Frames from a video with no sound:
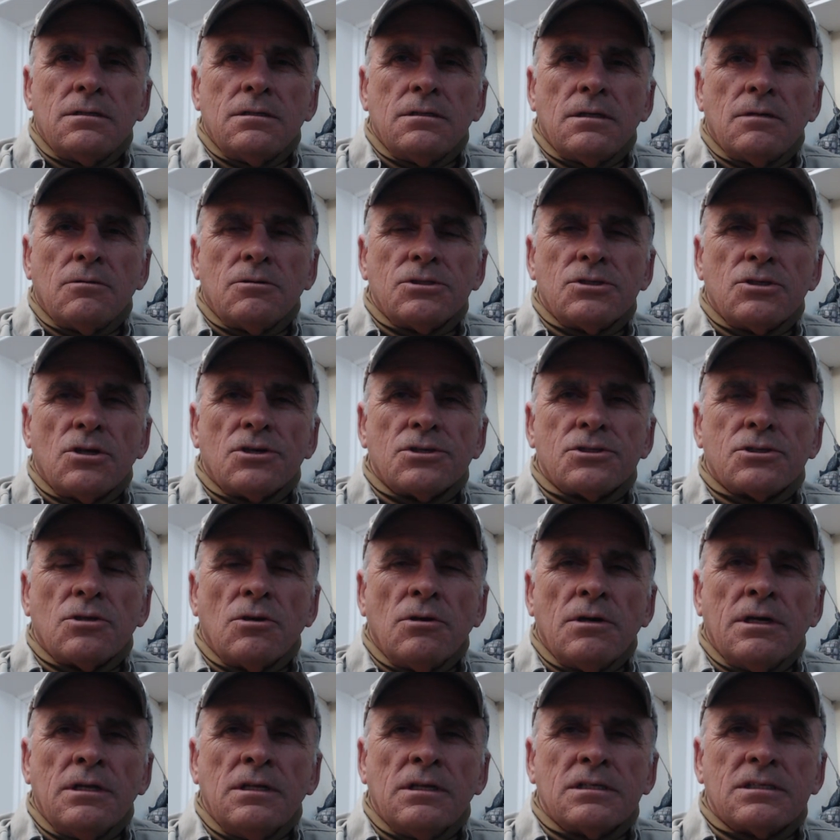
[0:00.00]
I was
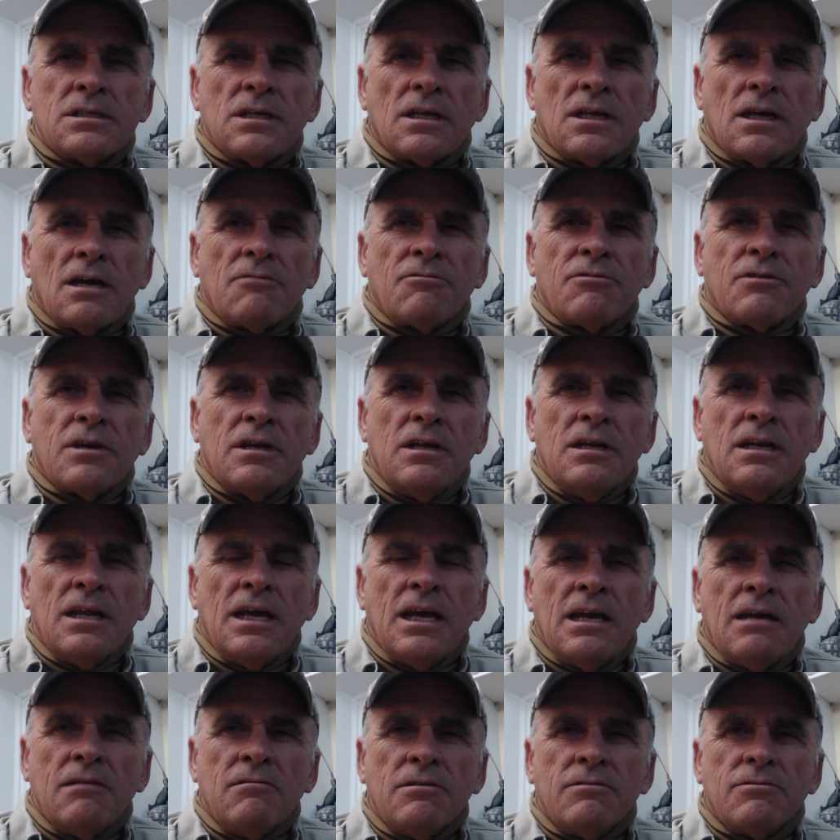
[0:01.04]
also in the South African
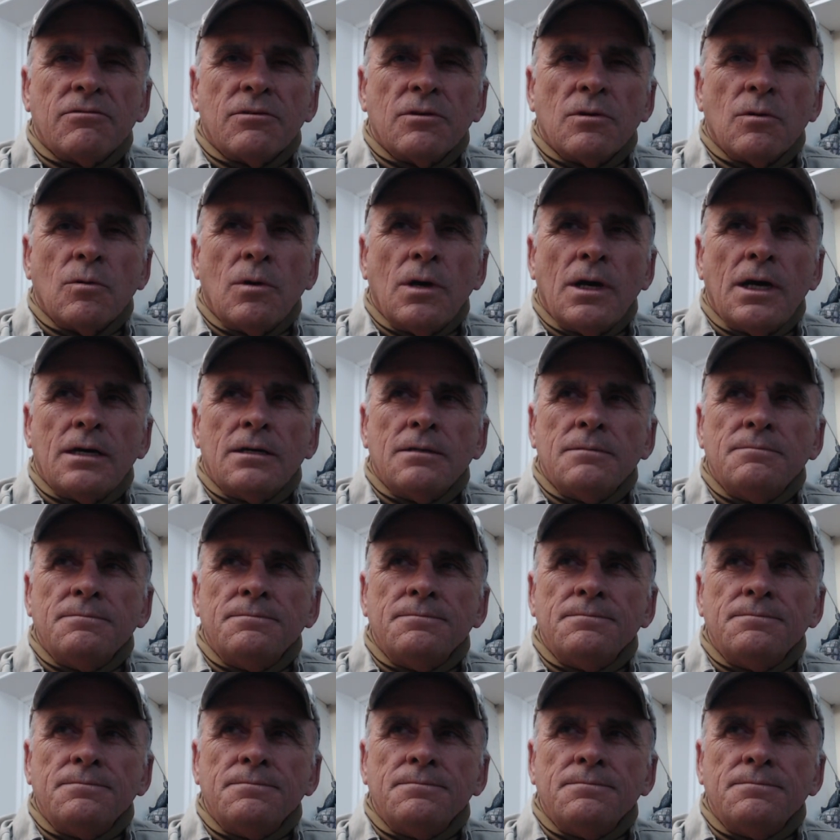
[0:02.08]
Navy for a while.